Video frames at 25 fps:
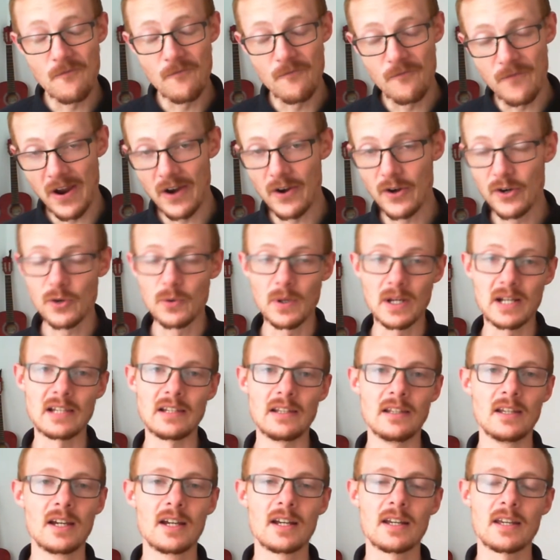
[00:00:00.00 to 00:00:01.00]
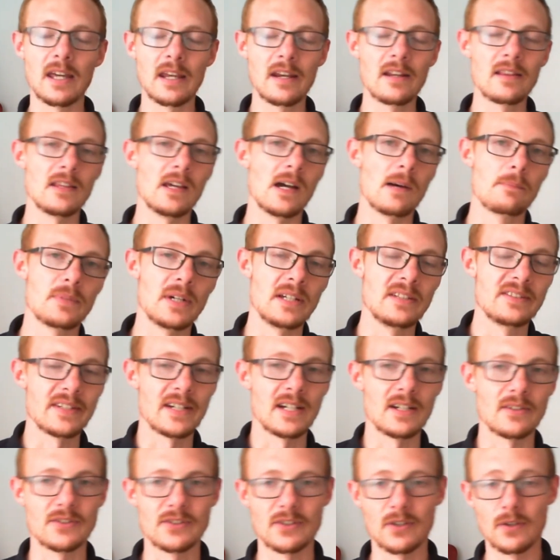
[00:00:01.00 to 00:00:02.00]
very quickly, getting the updates
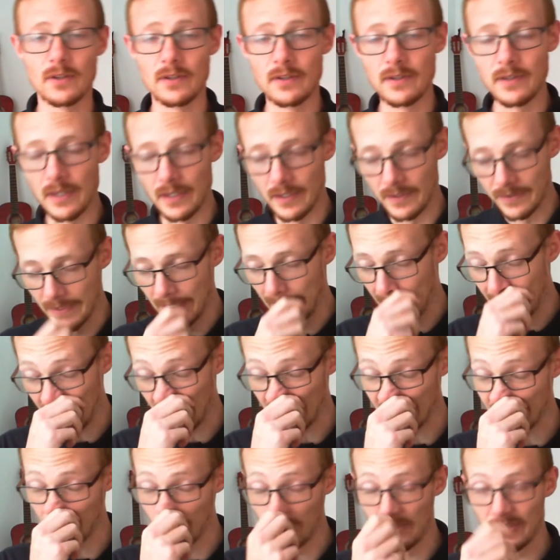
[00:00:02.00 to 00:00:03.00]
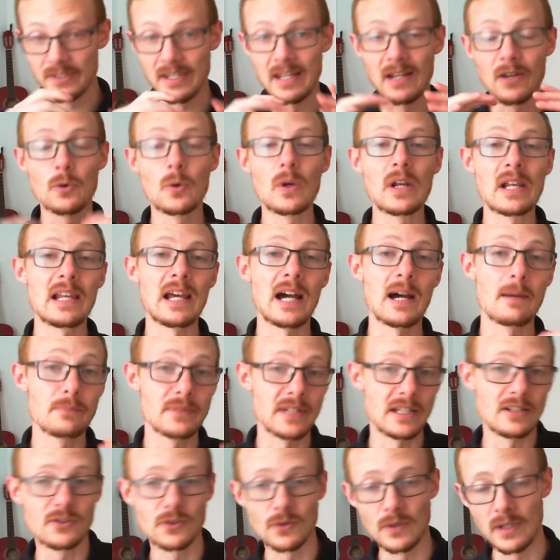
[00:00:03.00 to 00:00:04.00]
out so that their customers can quickly
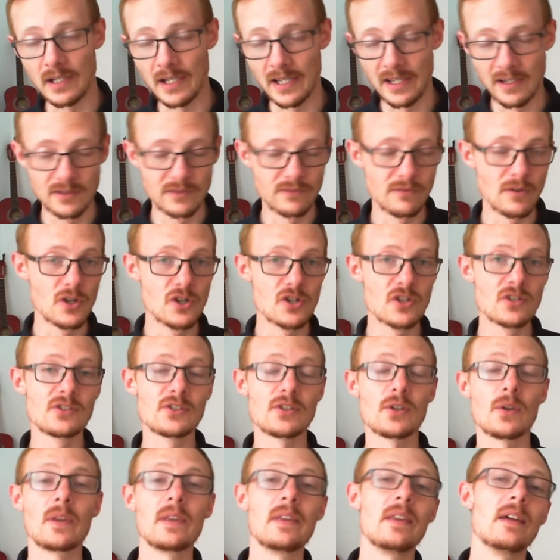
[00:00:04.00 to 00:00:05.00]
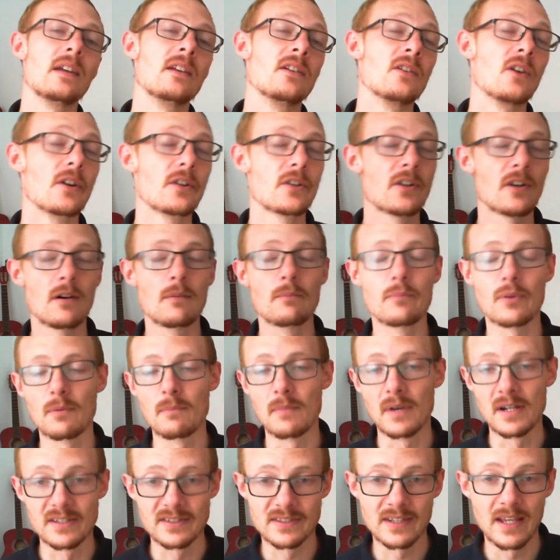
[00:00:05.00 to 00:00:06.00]
update to the latest version so that they're not
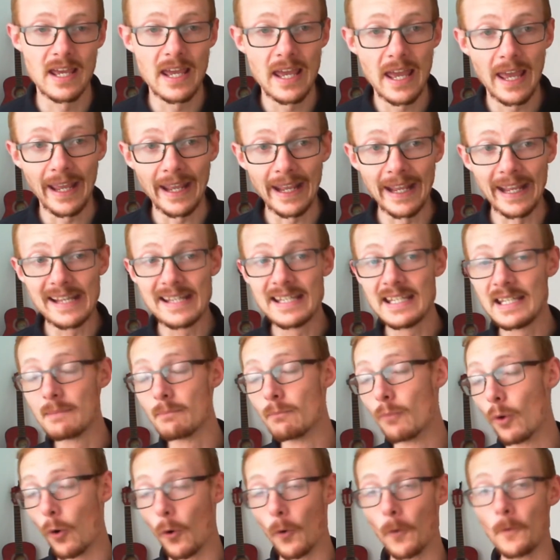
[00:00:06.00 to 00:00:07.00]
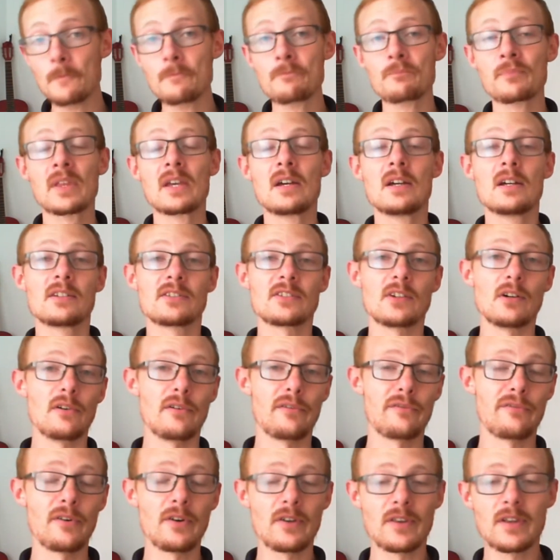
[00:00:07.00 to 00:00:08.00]
compromised anymore. So
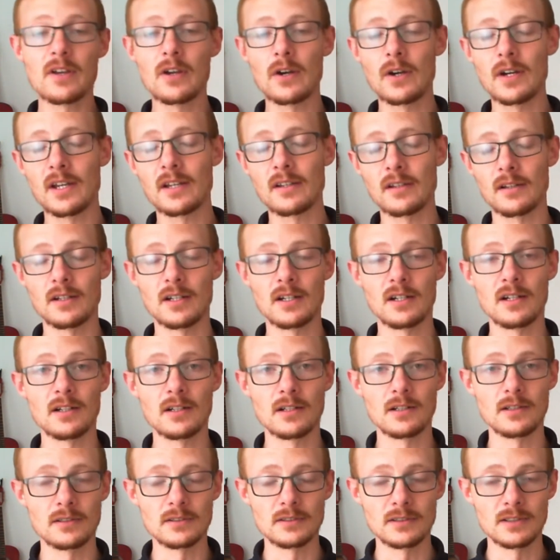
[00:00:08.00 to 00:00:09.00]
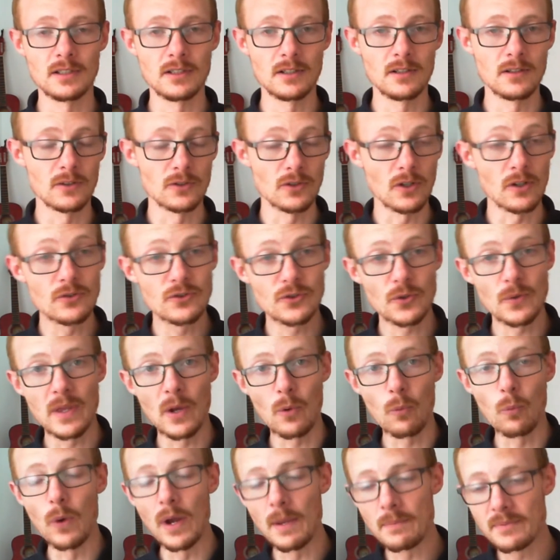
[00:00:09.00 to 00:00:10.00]
further going onto
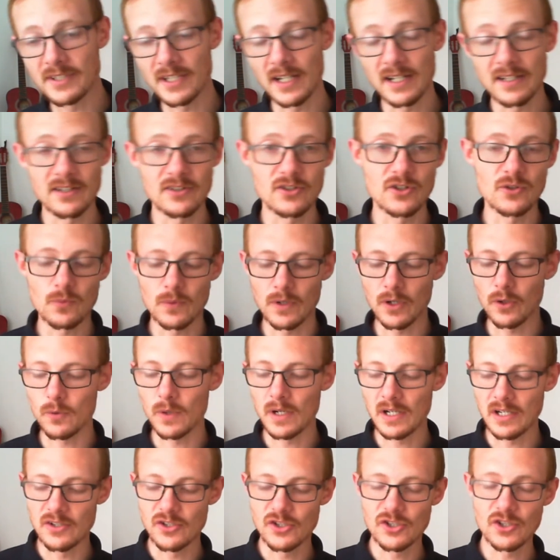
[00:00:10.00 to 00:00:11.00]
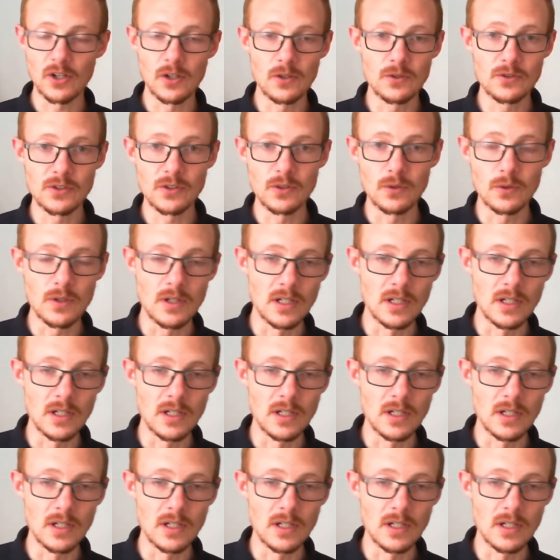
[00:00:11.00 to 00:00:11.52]
their website, I just want to quickly show to you